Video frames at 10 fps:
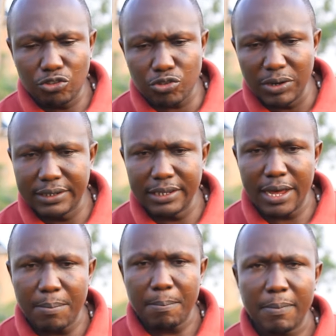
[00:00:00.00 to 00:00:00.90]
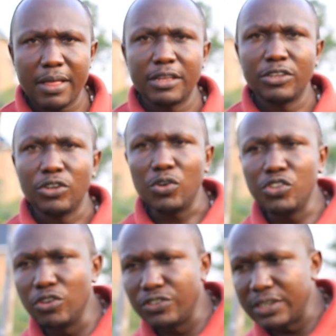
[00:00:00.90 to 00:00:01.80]
treat them
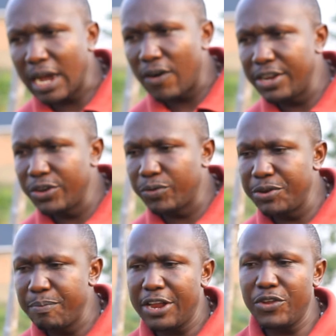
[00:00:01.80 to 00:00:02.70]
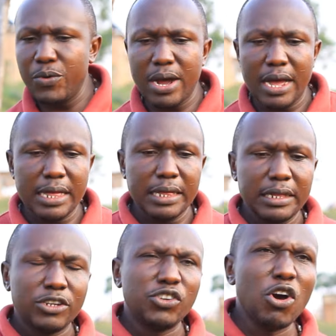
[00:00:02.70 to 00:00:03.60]
using our liquid manure.
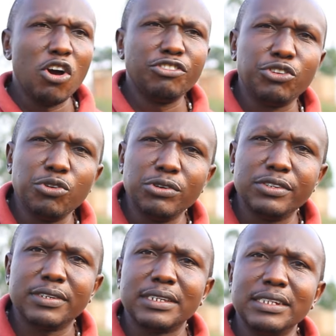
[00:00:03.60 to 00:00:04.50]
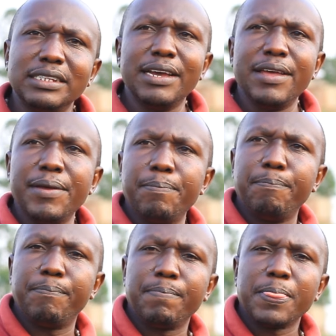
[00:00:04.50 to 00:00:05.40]
Don't use the
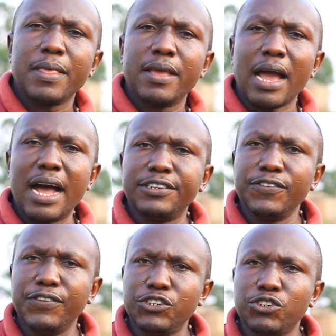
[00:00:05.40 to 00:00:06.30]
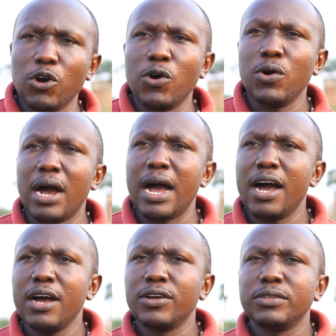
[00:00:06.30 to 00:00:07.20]
artificial
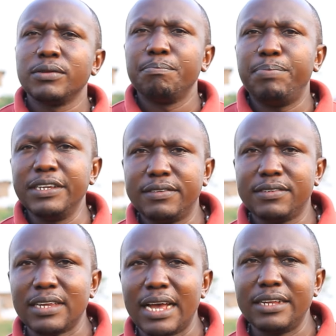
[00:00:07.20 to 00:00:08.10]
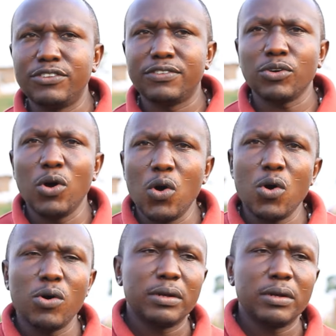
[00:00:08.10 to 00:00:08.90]
pesticides or